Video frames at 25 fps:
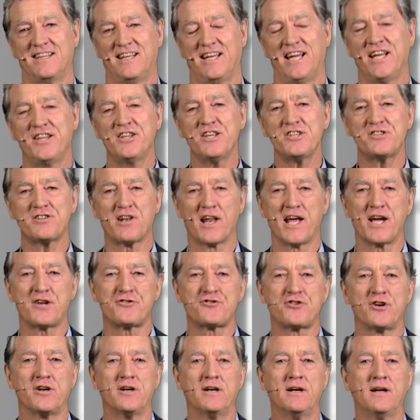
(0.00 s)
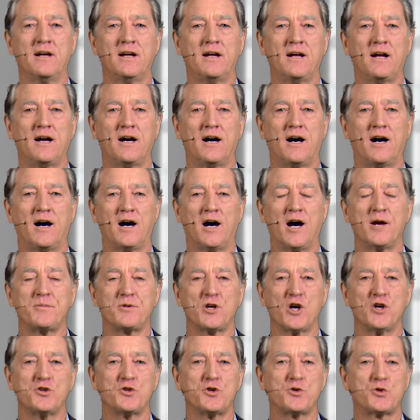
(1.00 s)
In this lecture, I'm
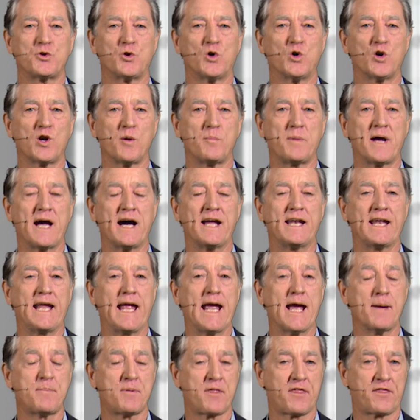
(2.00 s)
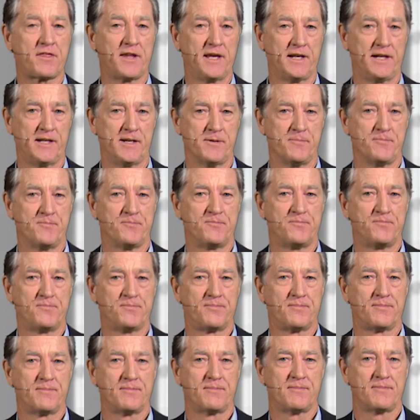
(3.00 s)
going to talk about epithelium.
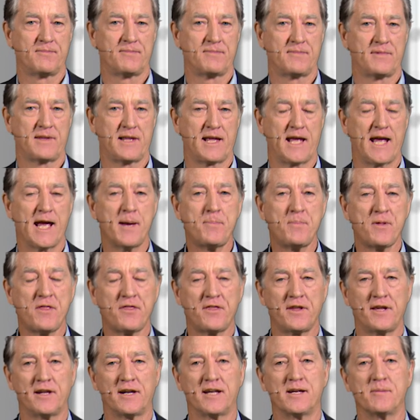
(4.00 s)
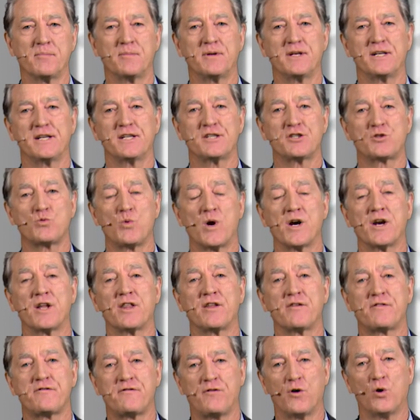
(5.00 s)
Epithelium is one of
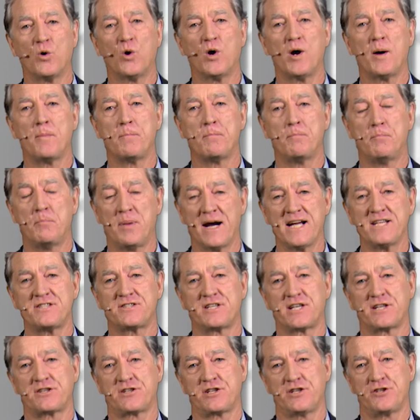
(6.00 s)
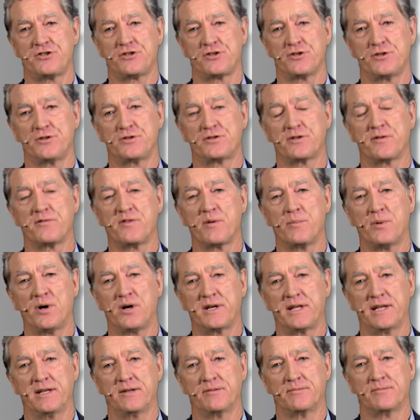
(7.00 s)
the four basic tissues of the
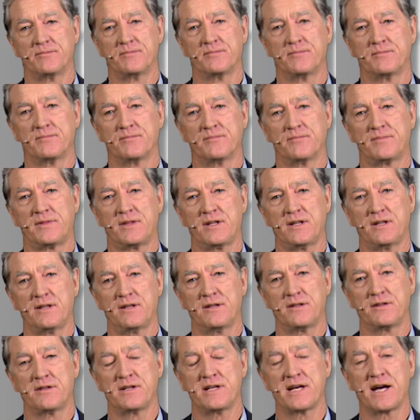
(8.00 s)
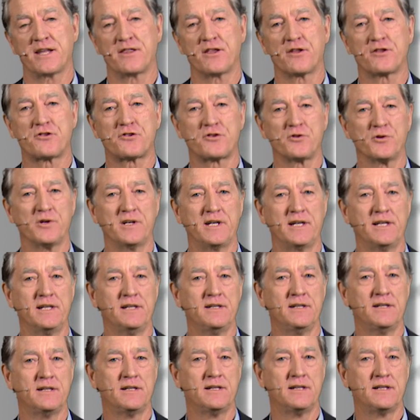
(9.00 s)
body. The other three
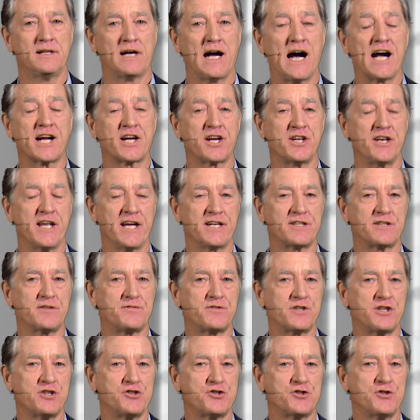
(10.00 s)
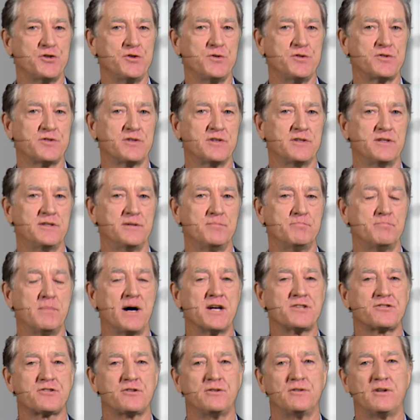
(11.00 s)
are connective tissues,
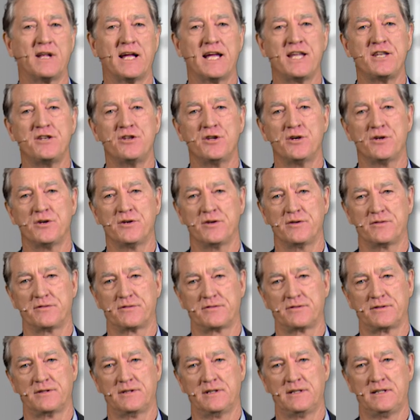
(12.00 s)
muscle, and nerve.